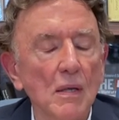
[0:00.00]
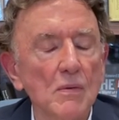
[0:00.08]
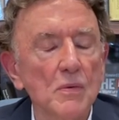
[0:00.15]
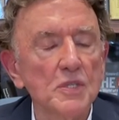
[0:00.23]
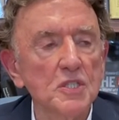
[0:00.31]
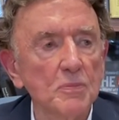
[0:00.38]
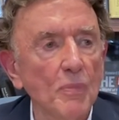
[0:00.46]

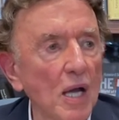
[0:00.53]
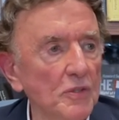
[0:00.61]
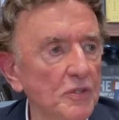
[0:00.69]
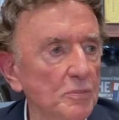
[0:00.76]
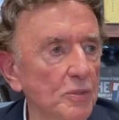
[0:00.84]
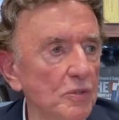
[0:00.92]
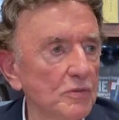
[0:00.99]

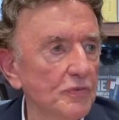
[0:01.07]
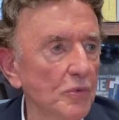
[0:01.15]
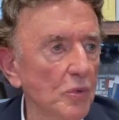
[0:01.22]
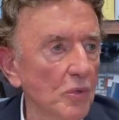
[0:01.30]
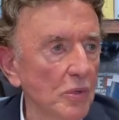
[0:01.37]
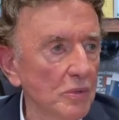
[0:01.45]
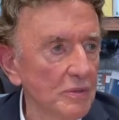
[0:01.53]
responsible
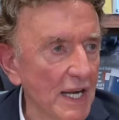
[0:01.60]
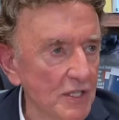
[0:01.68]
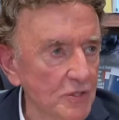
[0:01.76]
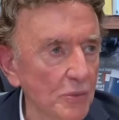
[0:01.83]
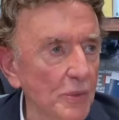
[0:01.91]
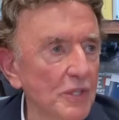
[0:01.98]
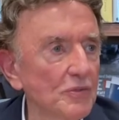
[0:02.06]
for
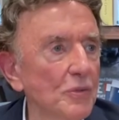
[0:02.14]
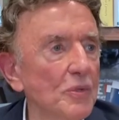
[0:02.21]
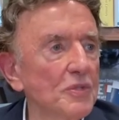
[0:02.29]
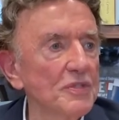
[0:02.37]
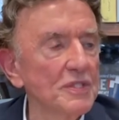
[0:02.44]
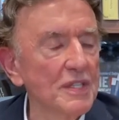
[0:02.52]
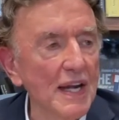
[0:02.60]
natural resources